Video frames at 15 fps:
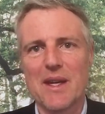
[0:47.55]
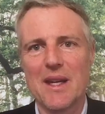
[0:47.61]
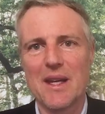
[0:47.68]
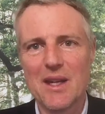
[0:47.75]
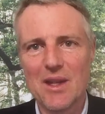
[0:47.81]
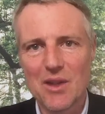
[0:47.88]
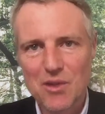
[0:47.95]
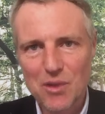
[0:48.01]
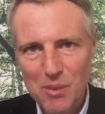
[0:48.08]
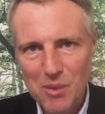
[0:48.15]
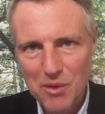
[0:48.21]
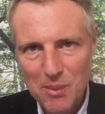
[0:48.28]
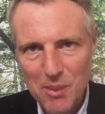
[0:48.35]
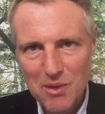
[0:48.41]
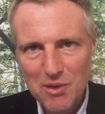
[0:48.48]
is
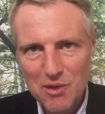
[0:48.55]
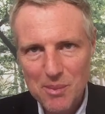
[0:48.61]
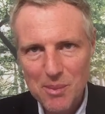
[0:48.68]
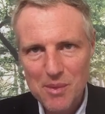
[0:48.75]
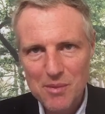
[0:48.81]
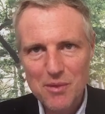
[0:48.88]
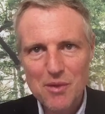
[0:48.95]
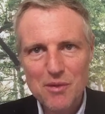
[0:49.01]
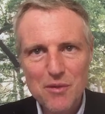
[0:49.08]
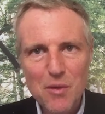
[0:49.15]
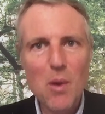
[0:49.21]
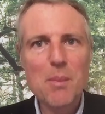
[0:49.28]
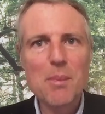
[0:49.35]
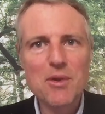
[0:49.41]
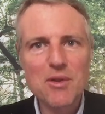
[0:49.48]
responsible for
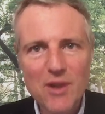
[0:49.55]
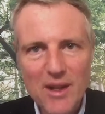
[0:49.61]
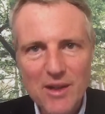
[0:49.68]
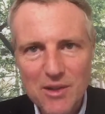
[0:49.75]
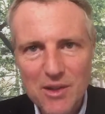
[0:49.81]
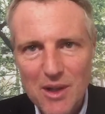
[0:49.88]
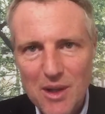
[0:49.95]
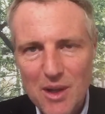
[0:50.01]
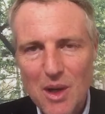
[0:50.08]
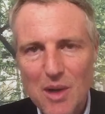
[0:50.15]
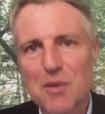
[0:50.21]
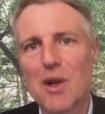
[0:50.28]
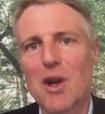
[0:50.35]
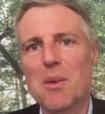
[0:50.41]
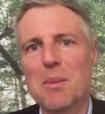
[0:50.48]
4% of
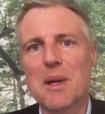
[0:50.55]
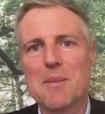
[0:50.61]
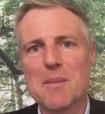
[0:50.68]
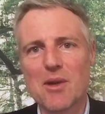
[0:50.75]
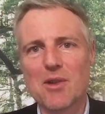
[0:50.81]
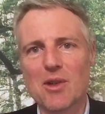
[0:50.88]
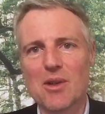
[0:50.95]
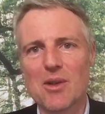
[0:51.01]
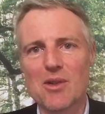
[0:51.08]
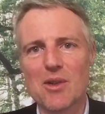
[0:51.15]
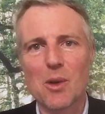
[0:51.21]
global emissions,